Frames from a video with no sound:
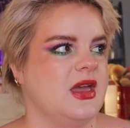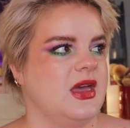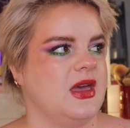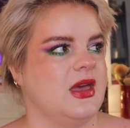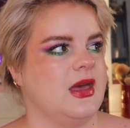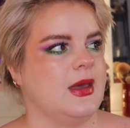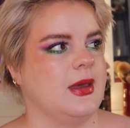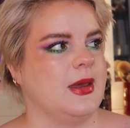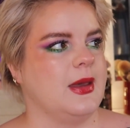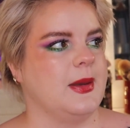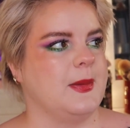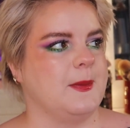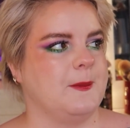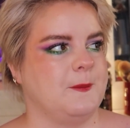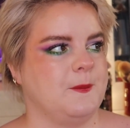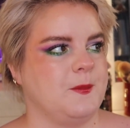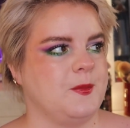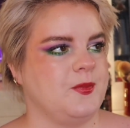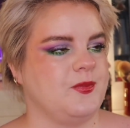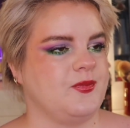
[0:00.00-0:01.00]

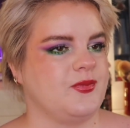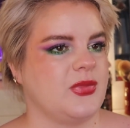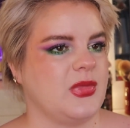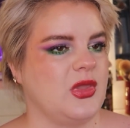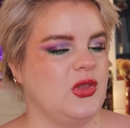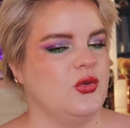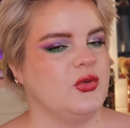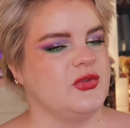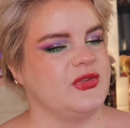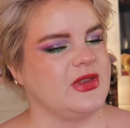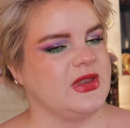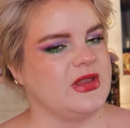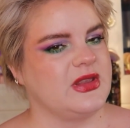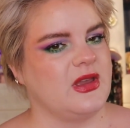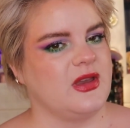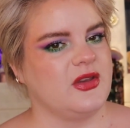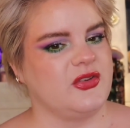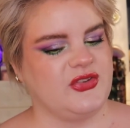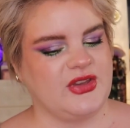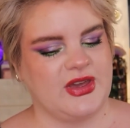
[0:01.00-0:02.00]
Using
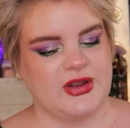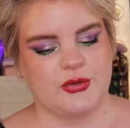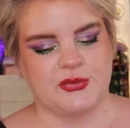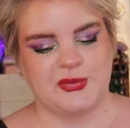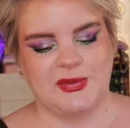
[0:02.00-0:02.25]
a shadow